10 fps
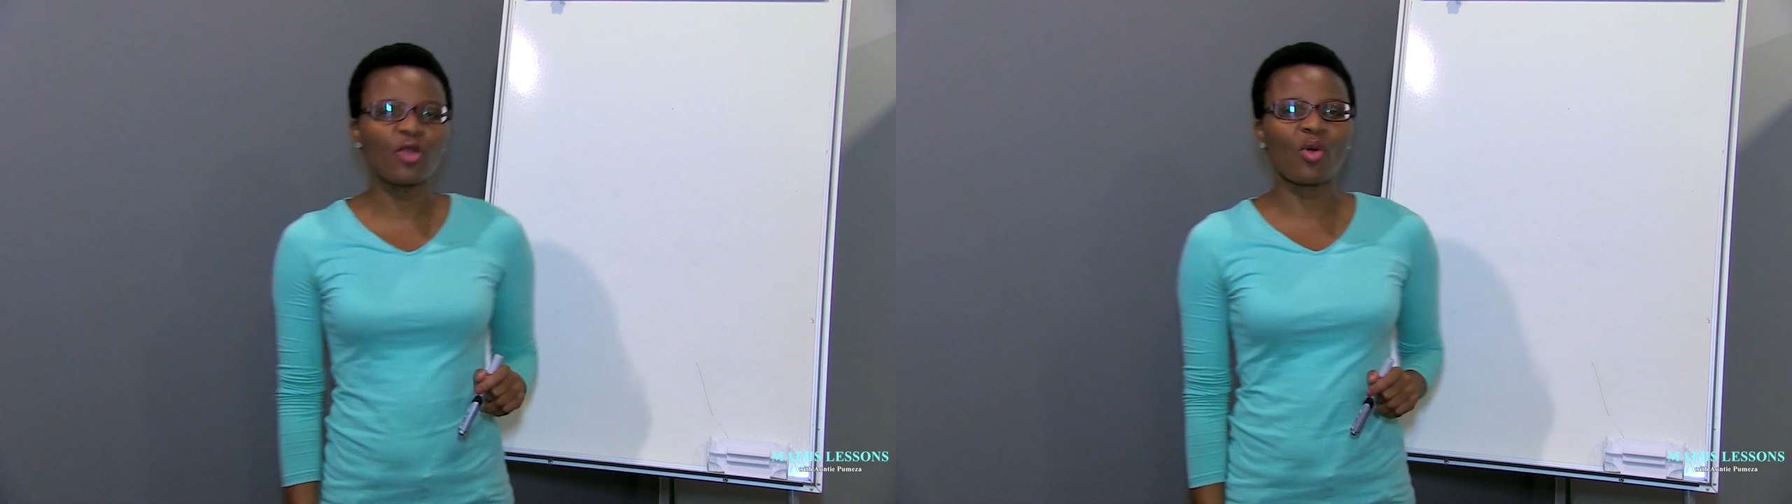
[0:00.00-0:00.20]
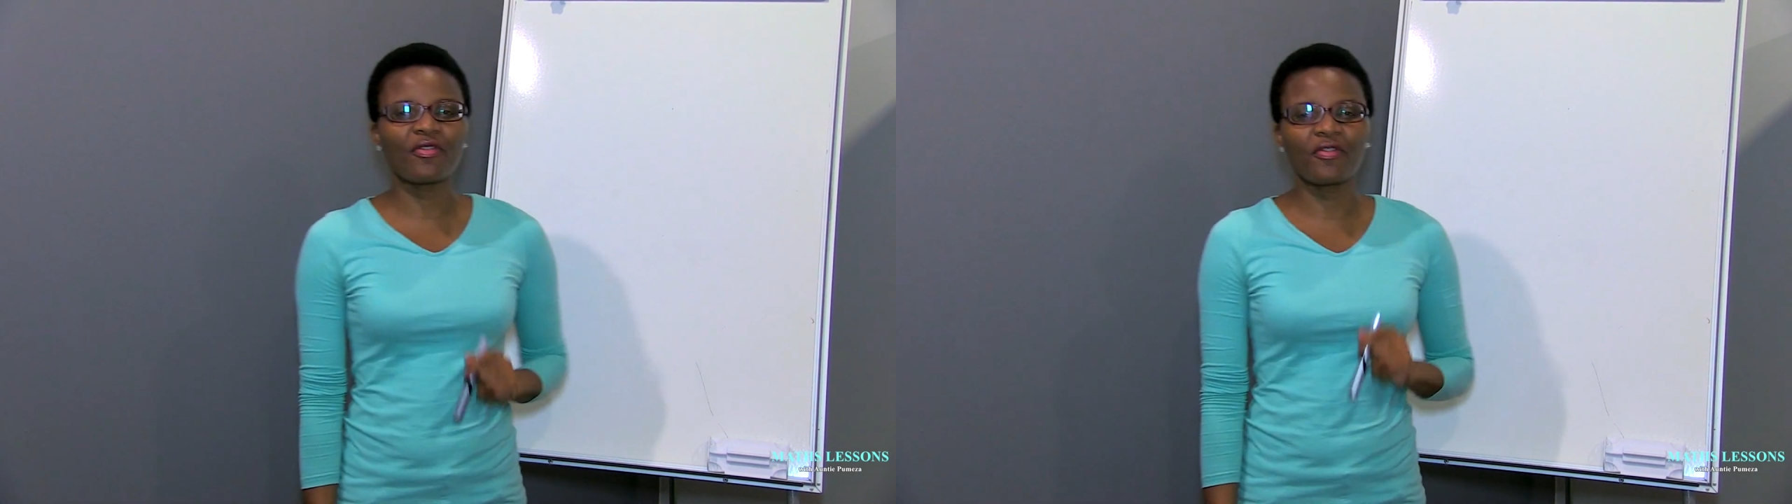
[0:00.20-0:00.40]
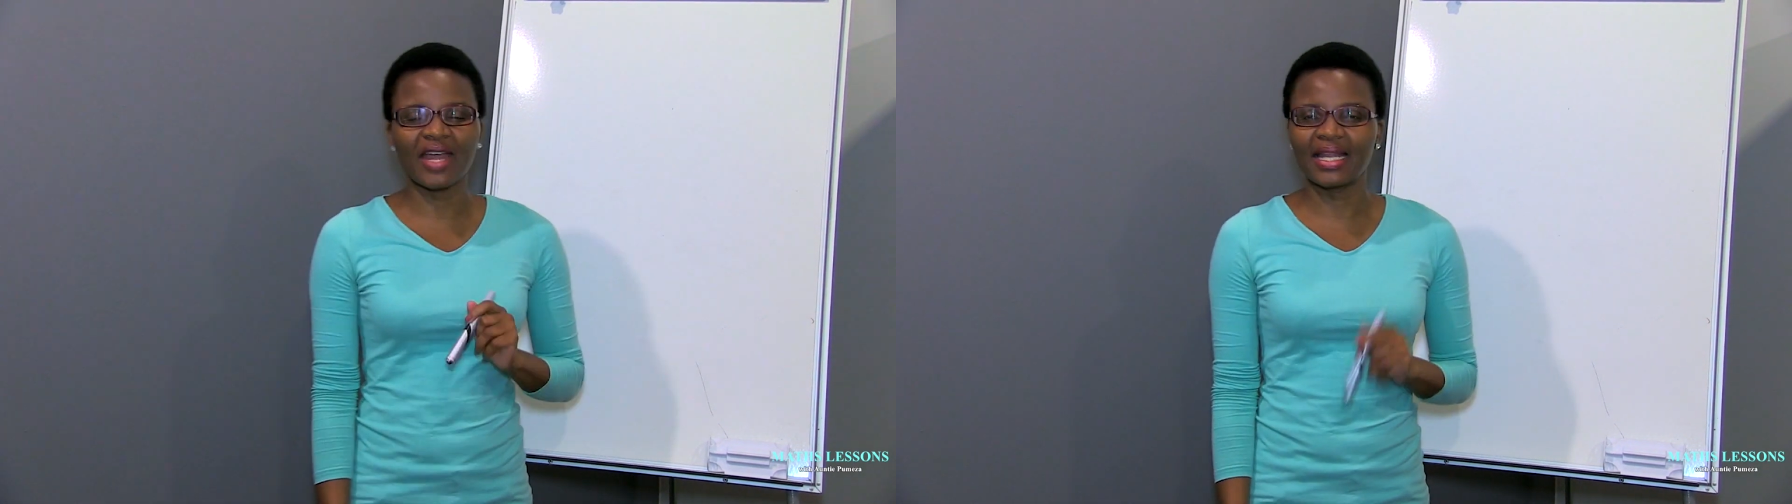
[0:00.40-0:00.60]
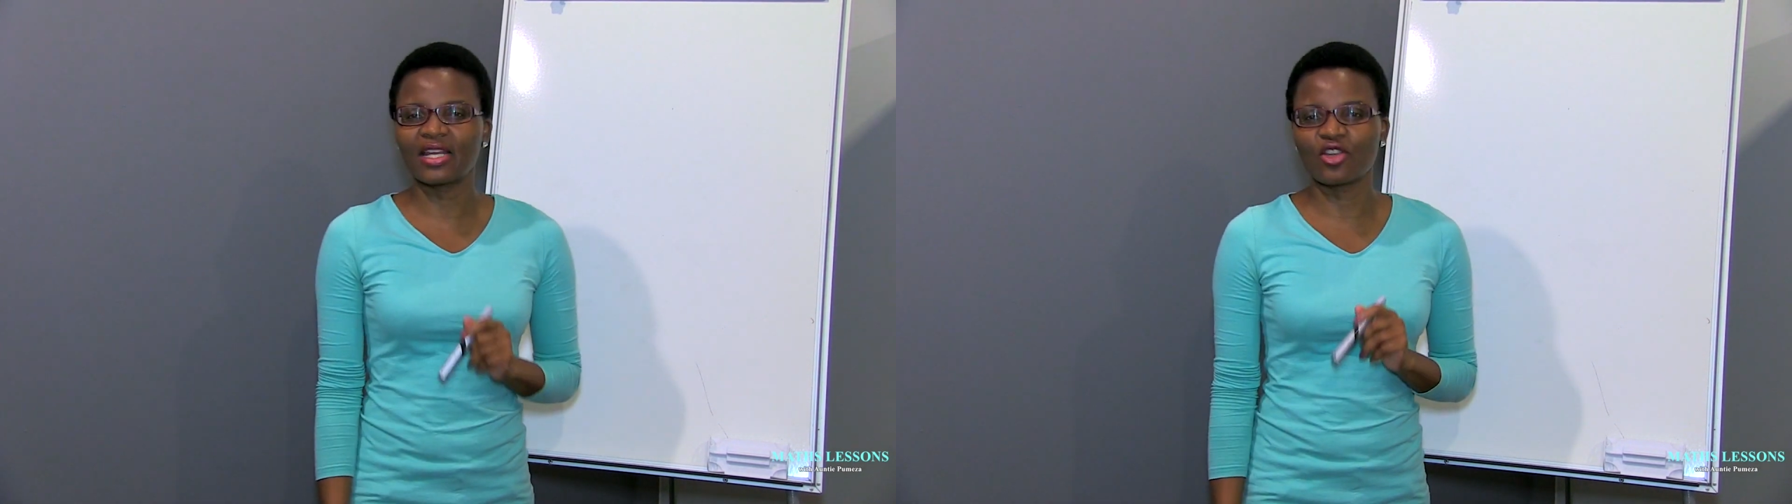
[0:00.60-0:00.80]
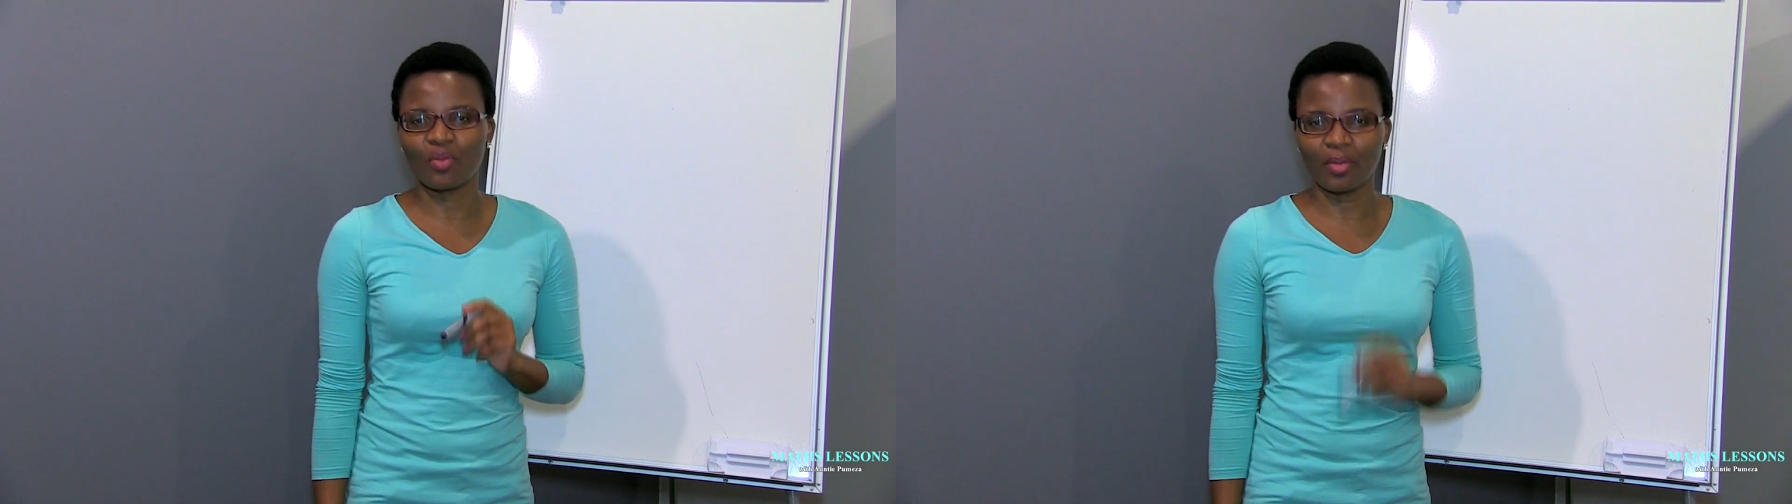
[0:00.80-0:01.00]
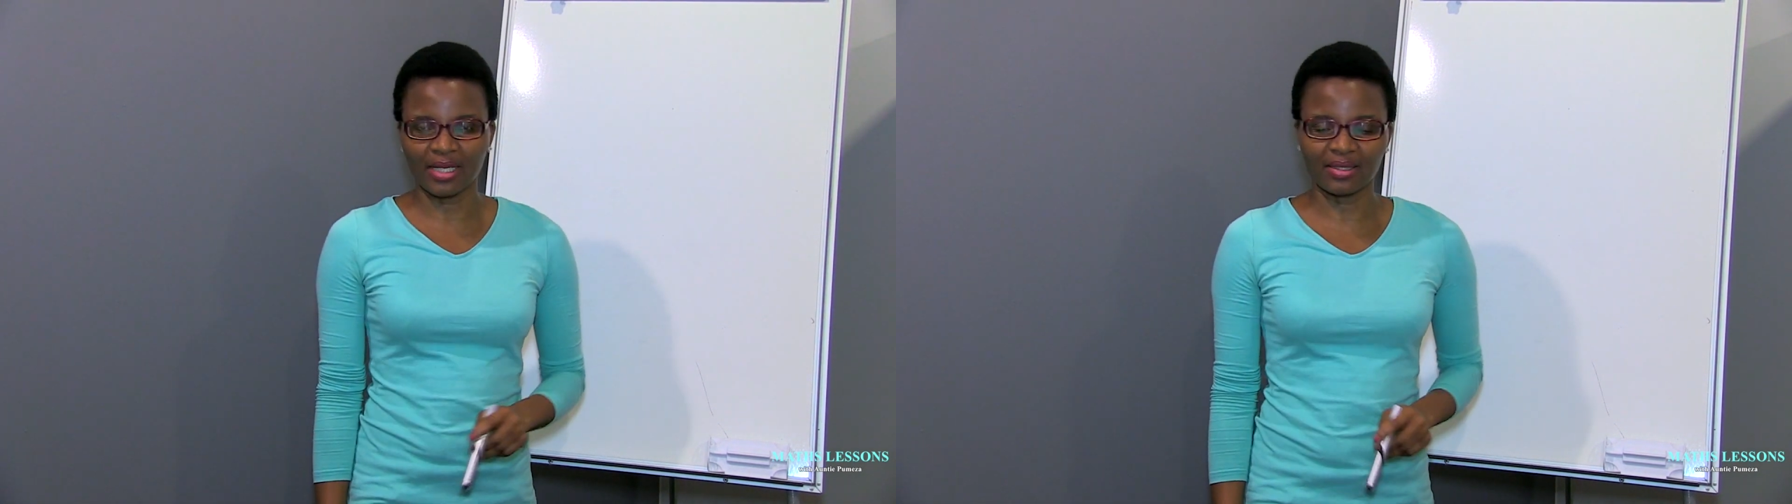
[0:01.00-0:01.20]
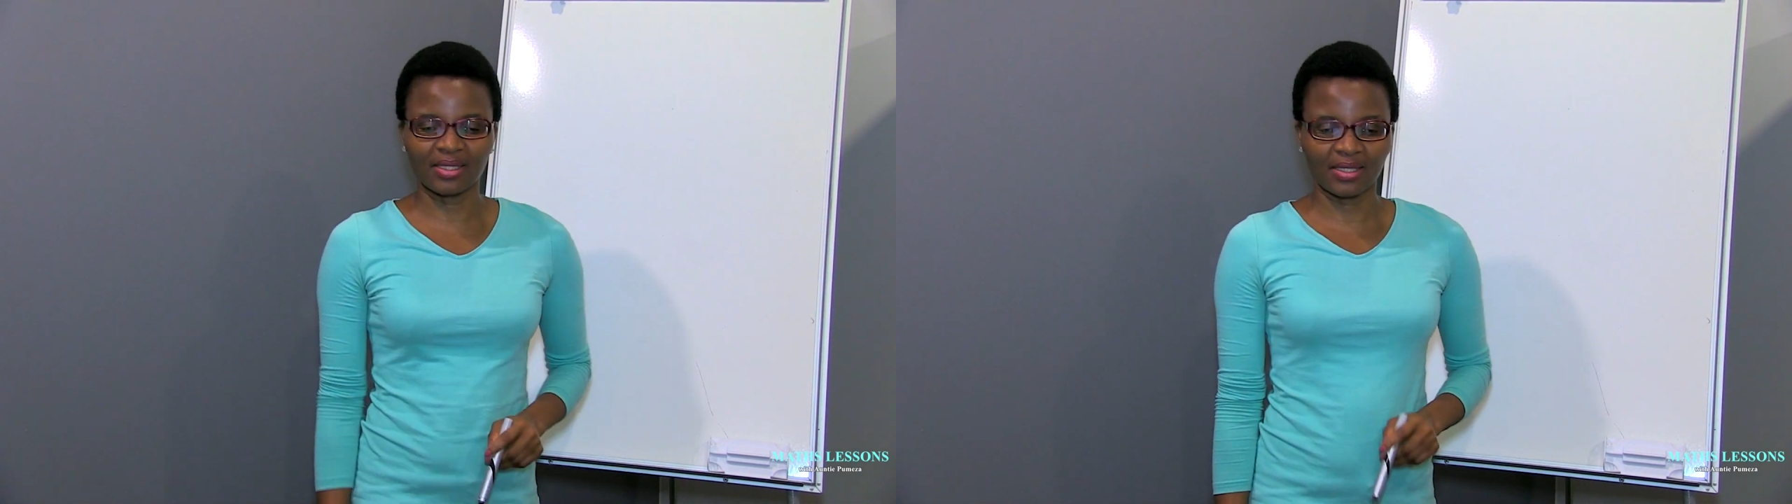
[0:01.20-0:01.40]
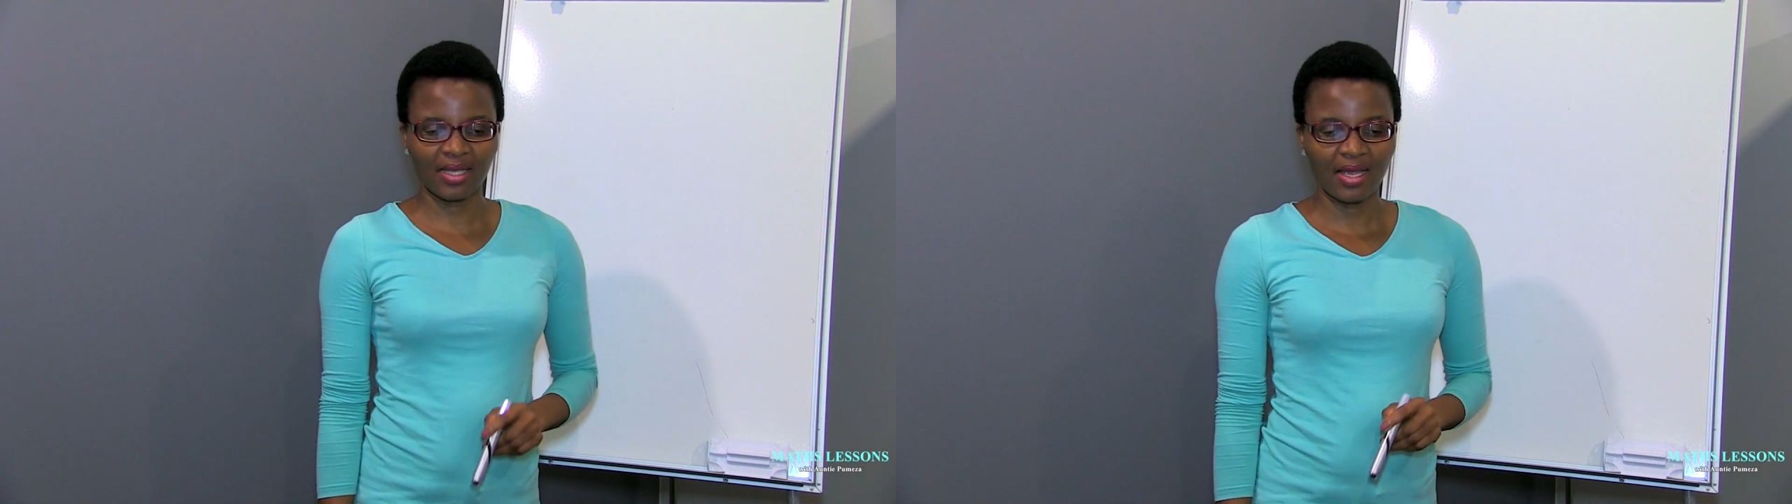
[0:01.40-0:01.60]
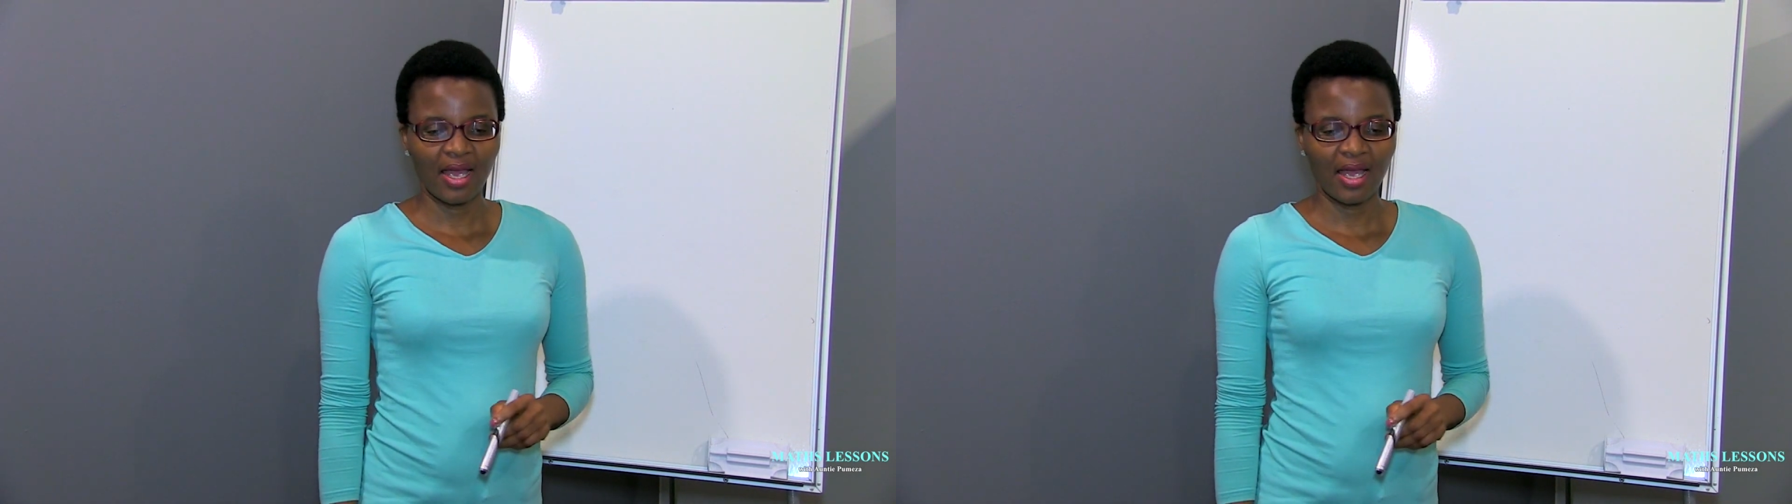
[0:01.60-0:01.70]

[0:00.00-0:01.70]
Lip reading: you are failing your maths.